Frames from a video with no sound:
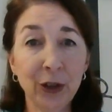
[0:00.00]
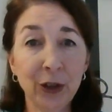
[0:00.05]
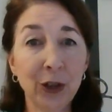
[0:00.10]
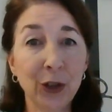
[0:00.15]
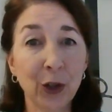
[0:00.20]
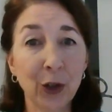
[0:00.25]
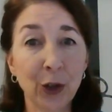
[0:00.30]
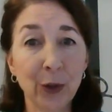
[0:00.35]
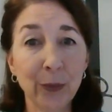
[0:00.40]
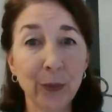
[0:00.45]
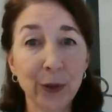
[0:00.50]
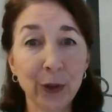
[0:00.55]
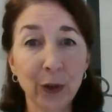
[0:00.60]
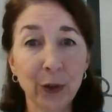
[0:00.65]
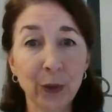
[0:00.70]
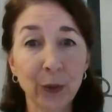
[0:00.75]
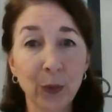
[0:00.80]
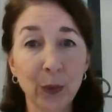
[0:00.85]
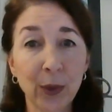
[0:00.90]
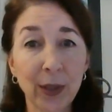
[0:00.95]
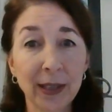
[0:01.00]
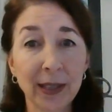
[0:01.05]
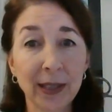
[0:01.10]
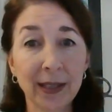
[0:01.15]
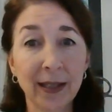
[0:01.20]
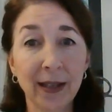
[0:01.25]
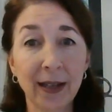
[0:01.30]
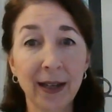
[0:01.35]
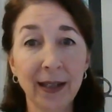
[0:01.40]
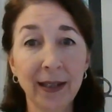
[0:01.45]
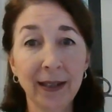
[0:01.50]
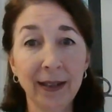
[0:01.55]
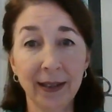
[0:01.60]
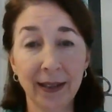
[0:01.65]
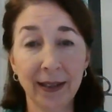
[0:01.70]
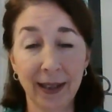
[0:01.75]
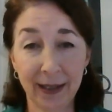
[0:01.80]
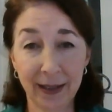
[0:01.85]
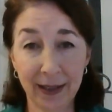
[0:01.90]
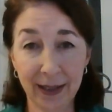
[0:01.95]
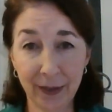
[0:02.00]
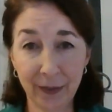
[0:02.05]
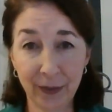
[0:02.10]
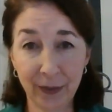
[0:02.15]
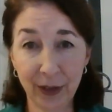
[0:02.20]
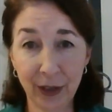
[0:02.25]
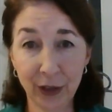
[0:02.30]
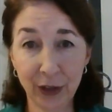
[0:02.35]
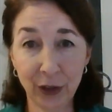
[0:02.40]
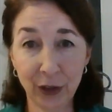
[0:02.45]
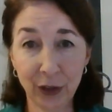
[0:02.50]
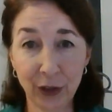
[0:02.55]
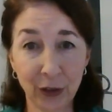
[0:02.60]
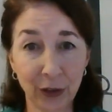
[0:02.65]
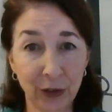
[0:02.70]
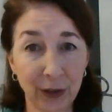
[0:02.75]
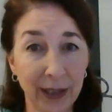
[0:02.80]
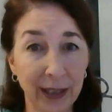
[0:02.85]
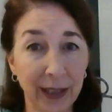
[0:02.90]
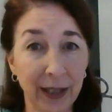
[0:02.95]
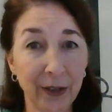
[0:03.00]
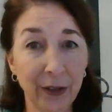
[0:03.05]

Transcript: terms on one side and definitions on the